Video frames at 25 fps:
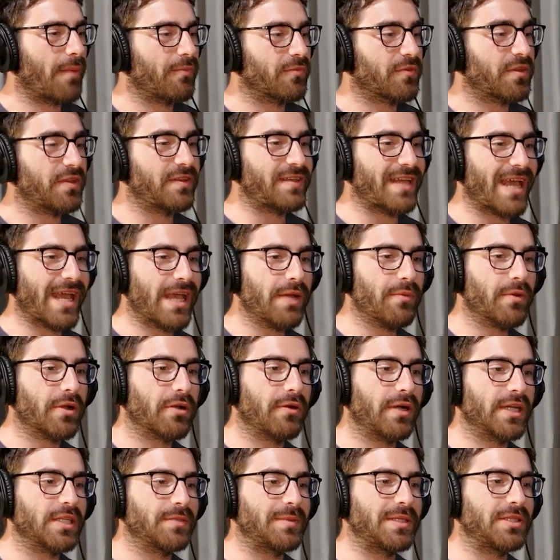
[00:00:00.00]
Today we're
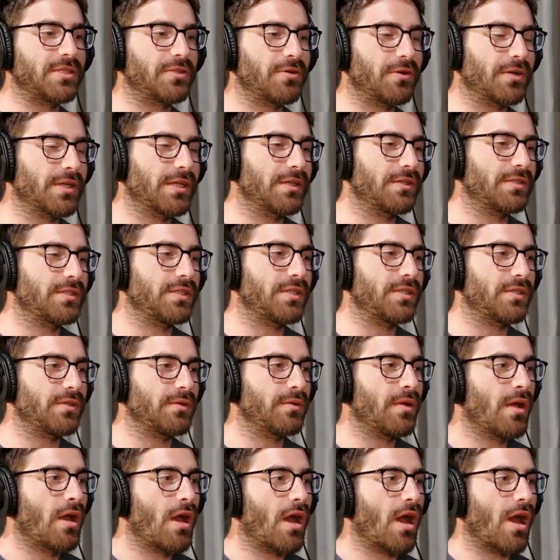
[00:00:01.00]
going to be talking to
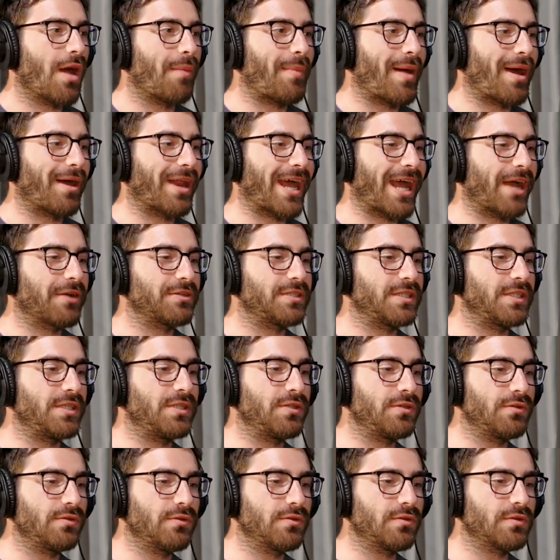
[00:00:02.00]
you about how to
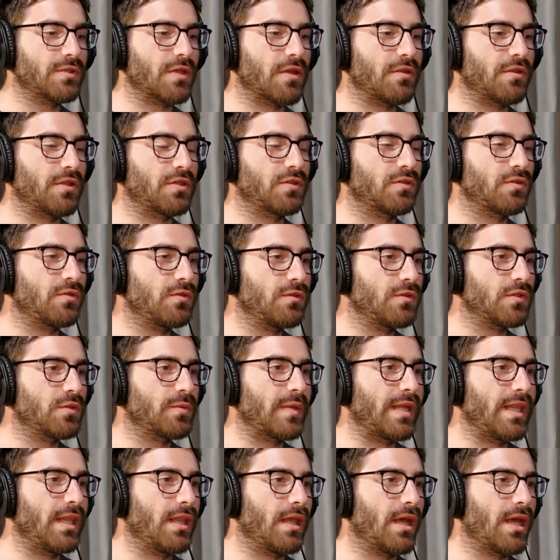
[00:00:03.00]
use the tools
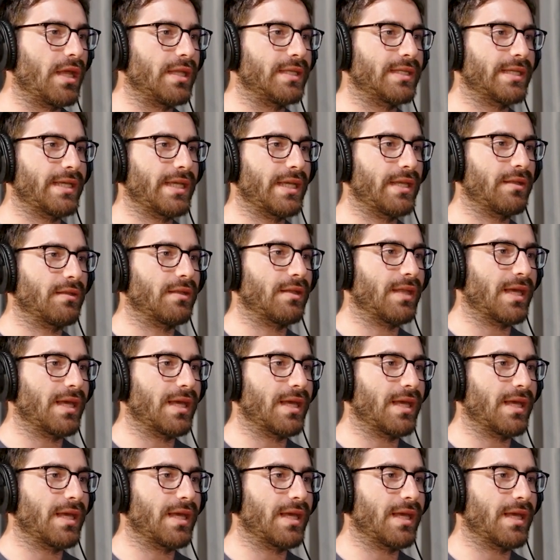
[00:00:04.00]
we learned in the